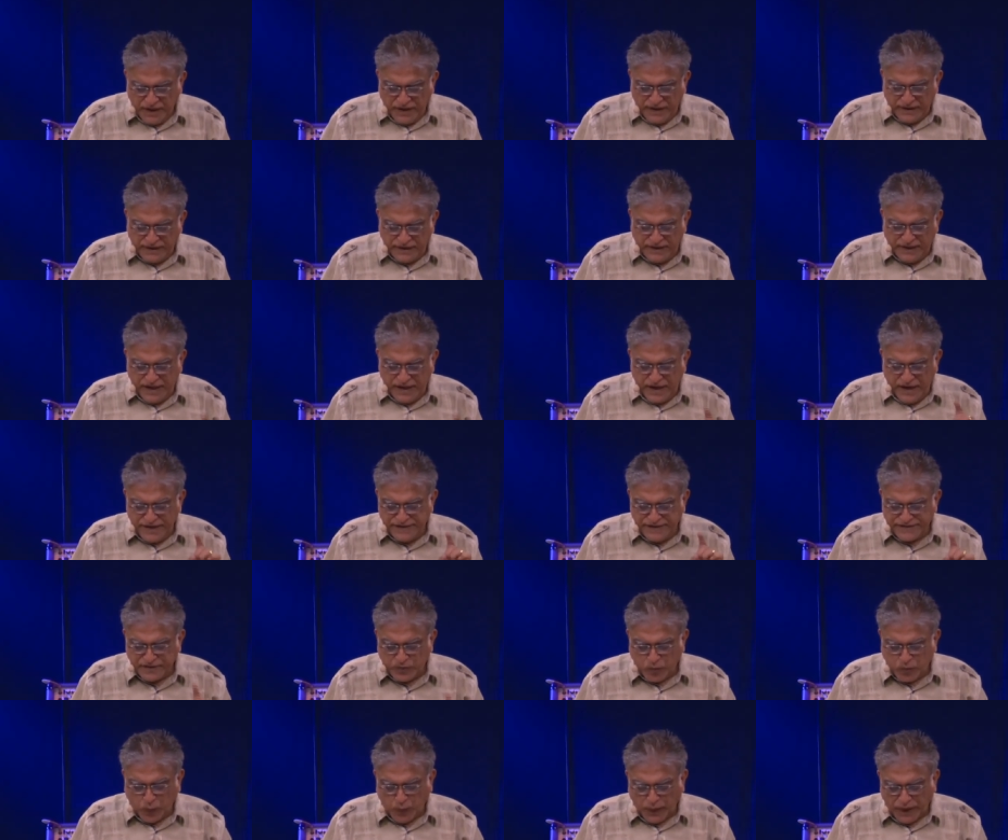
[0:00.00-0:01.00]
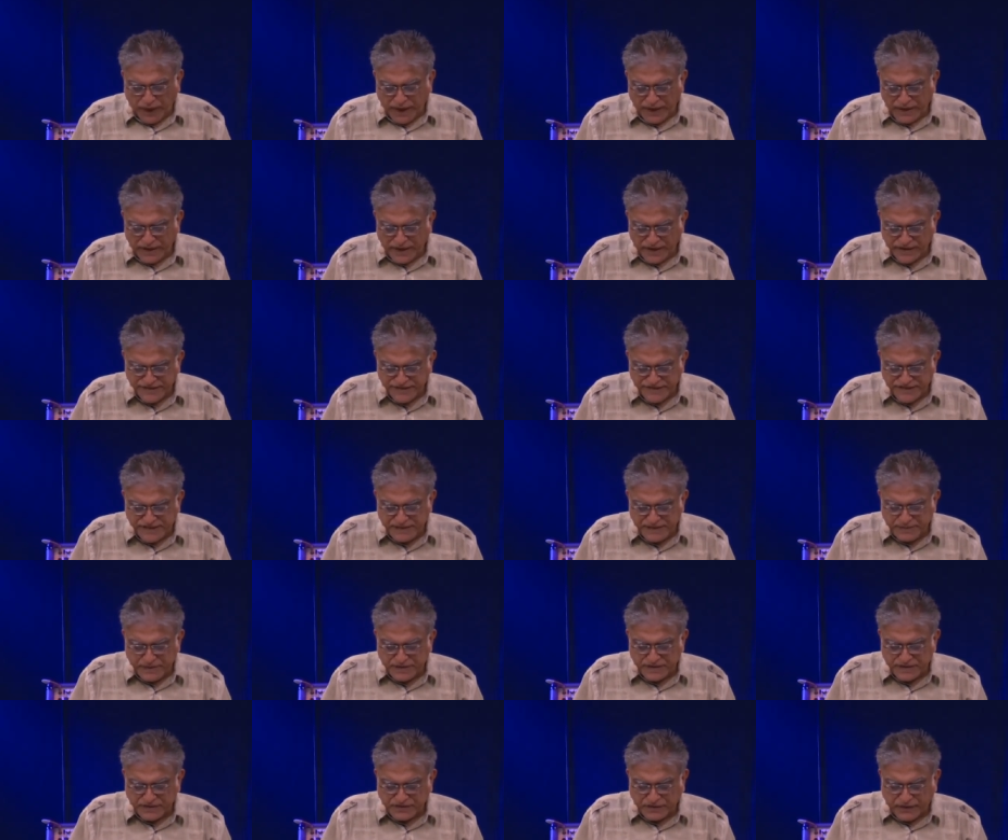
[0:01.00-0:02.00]
There is a way that
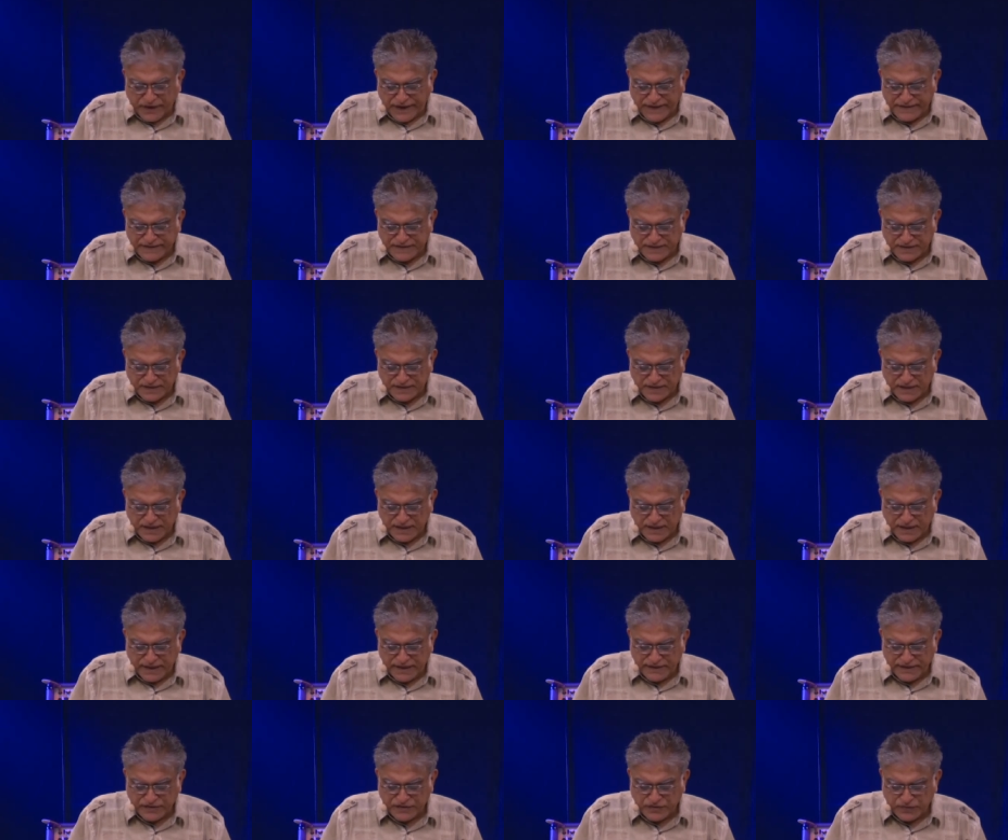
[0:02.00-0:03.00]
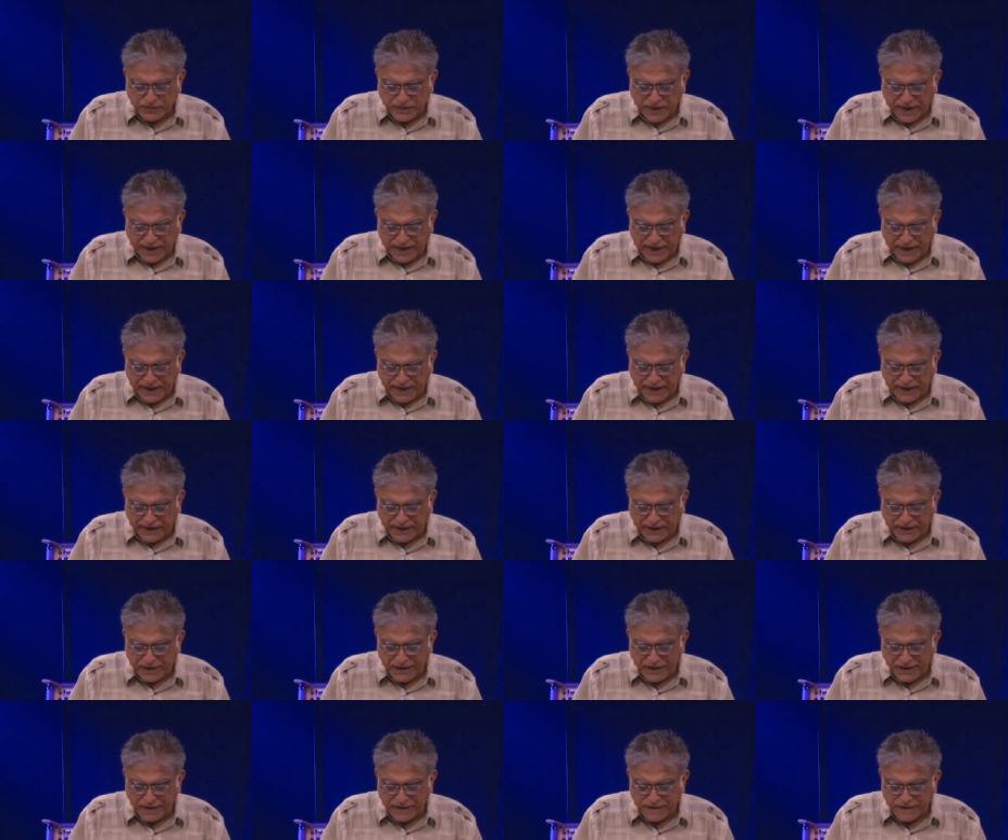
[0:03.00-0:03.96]
seemeth right unto man.